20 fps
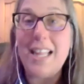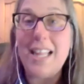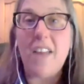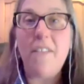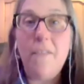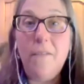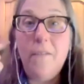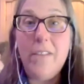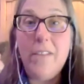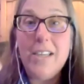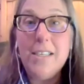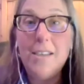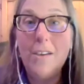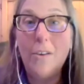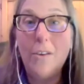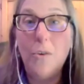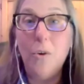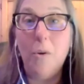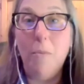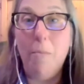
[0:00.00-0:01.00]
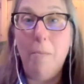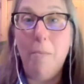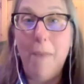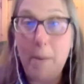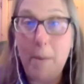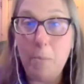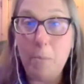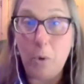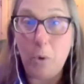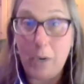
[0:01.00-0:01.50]
that physical
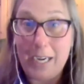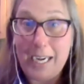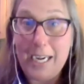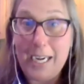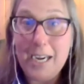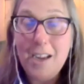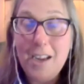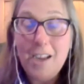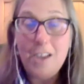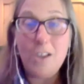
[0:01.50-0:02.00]
memory